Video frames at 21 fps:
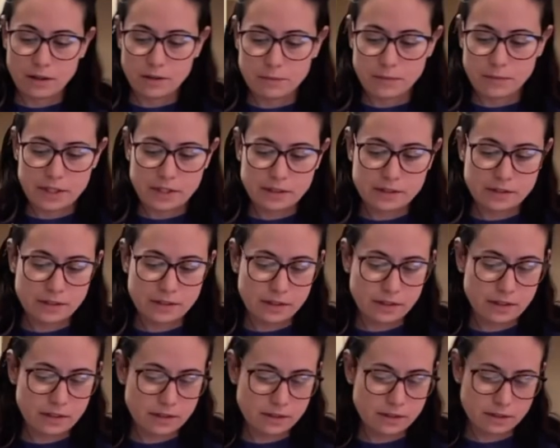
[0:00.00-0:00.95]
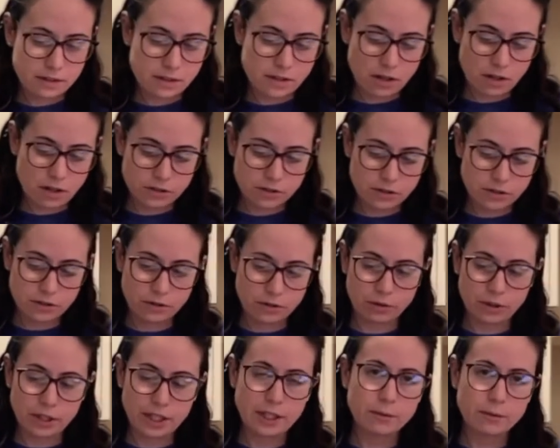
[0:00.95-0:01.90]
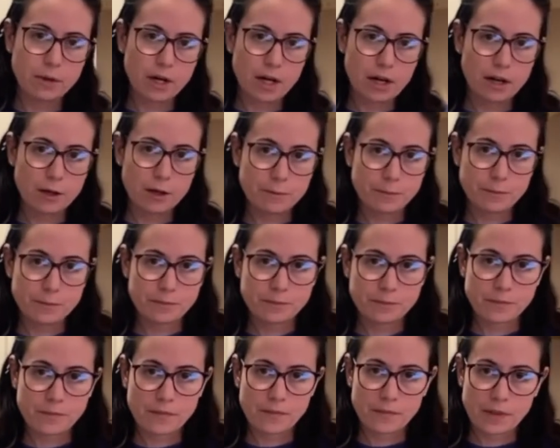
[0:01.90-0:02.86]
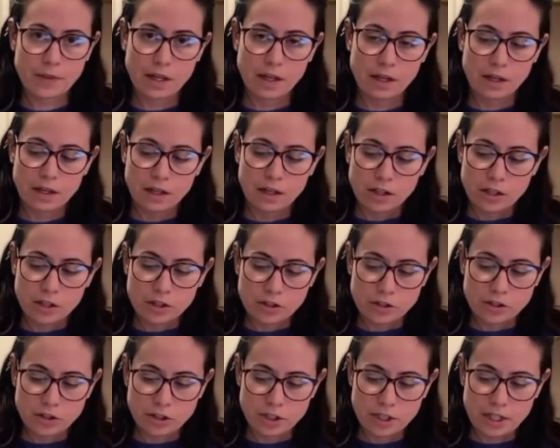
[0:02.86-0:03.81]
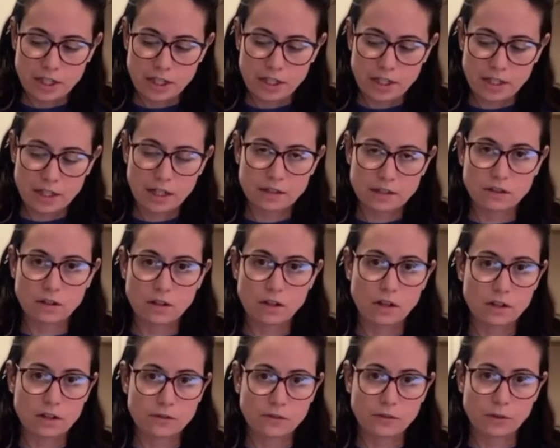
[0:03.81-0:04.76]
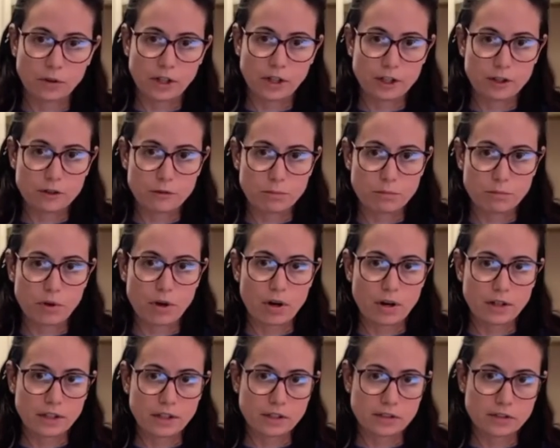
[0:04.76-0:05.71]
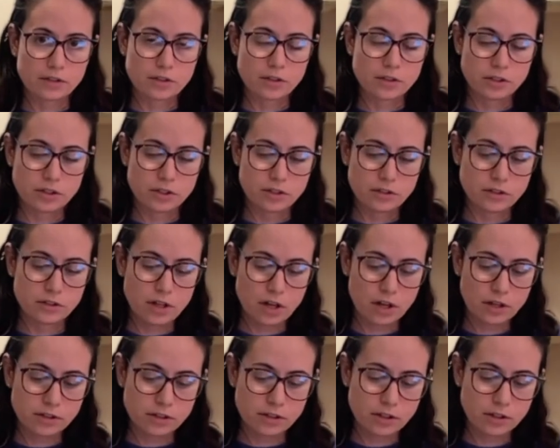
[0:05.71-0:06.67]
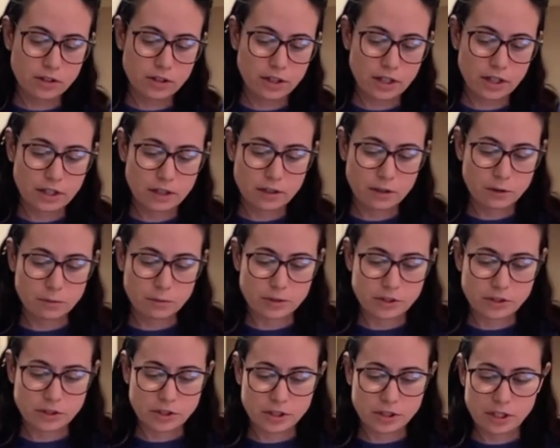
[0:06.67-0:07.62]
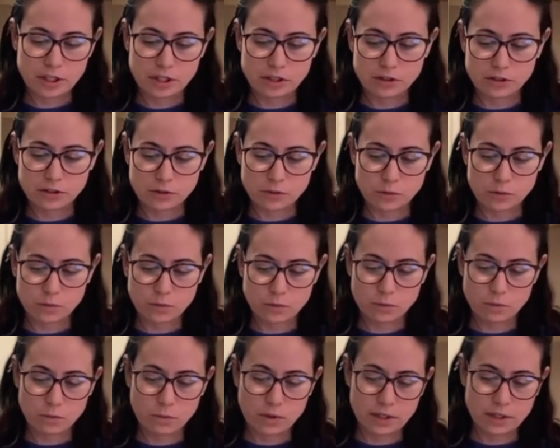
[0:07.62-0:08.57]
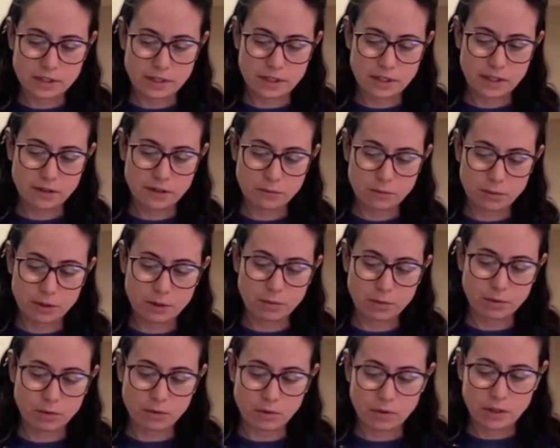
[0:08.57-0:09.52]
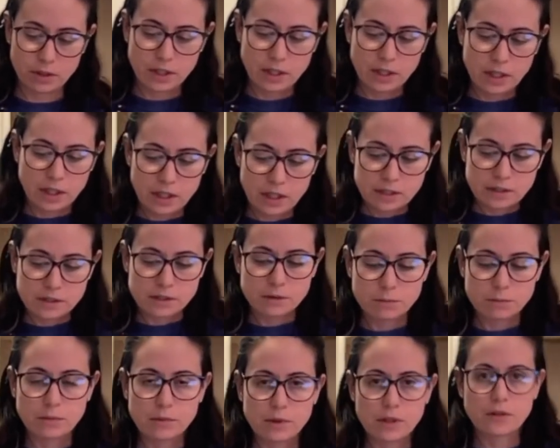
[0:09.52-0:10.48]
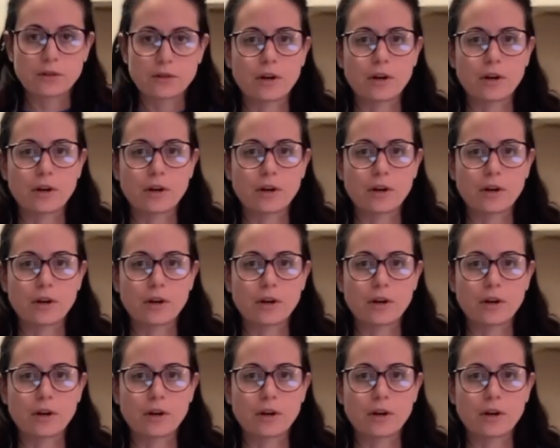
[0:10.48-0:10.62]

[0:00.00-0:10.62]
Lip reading: This is Dr. Green Mom. She has a lot of great products. She's a doctor, and she just wanted to give people some other